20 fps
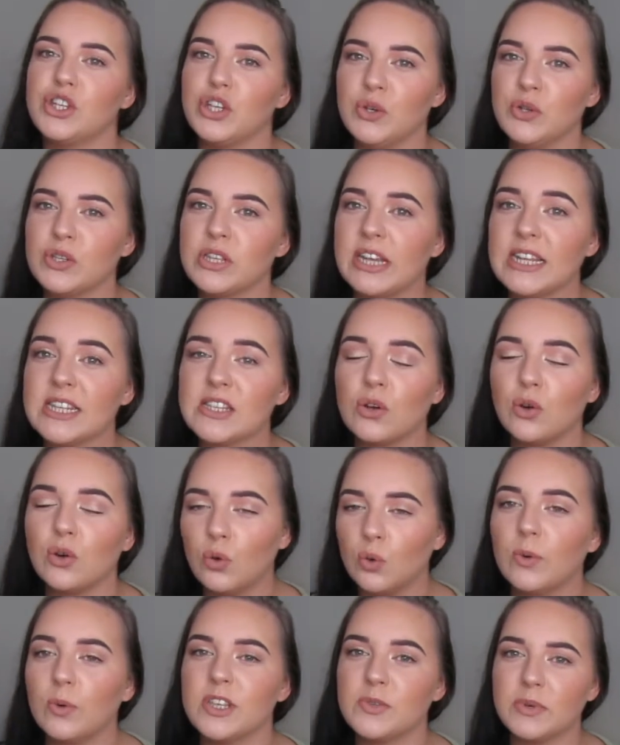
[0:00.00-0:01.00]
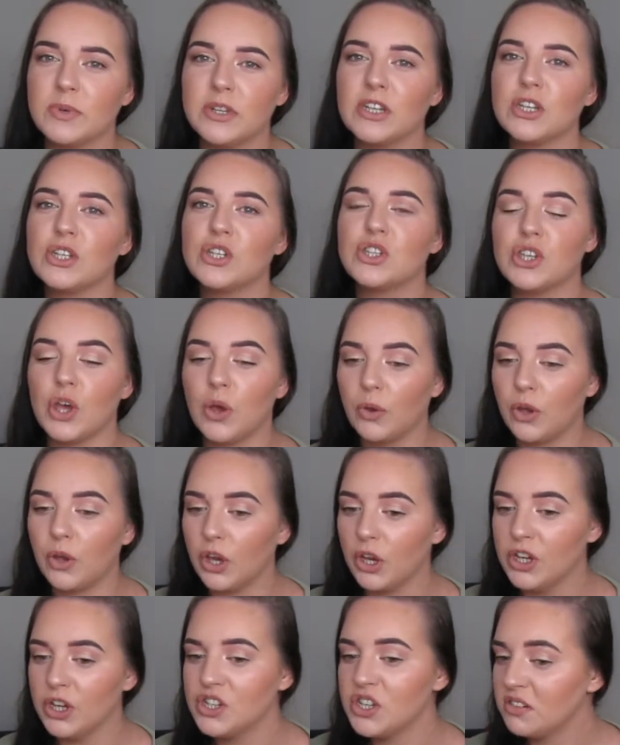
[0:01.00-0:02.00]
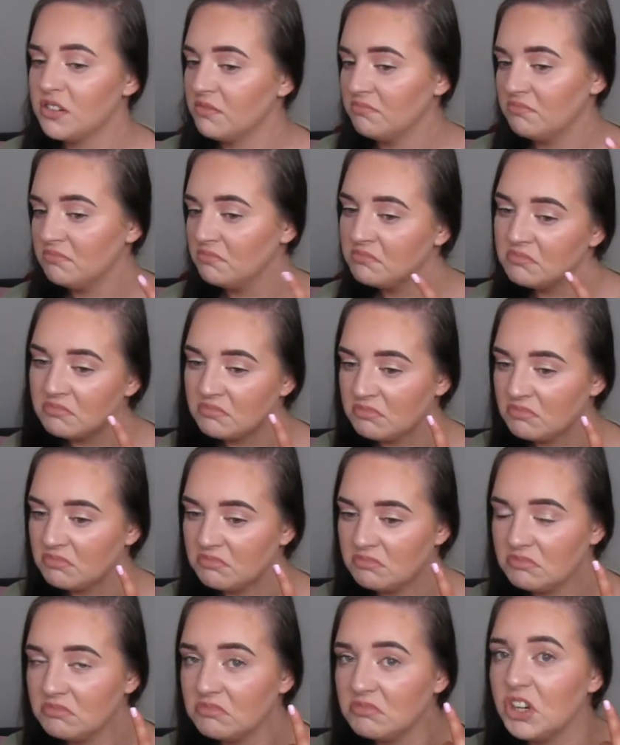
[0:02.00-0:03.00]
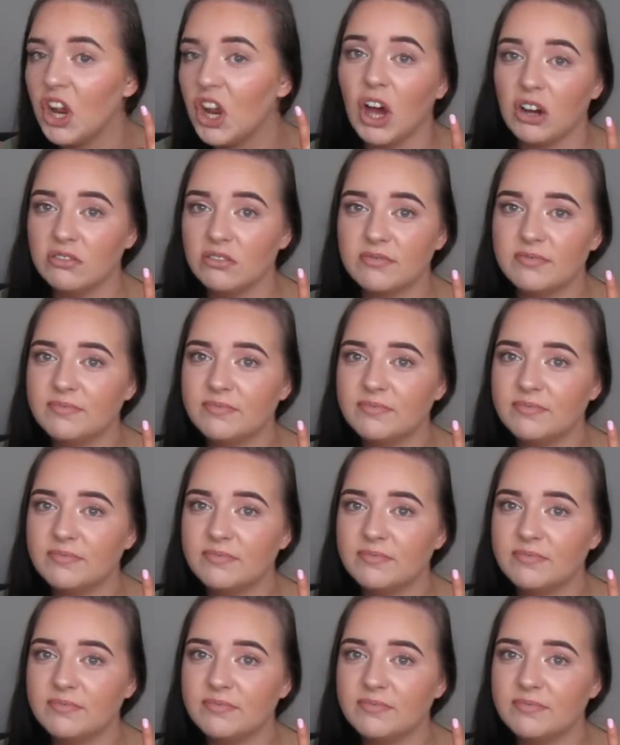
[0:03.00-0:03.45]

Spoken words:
use and it's always been so good. No.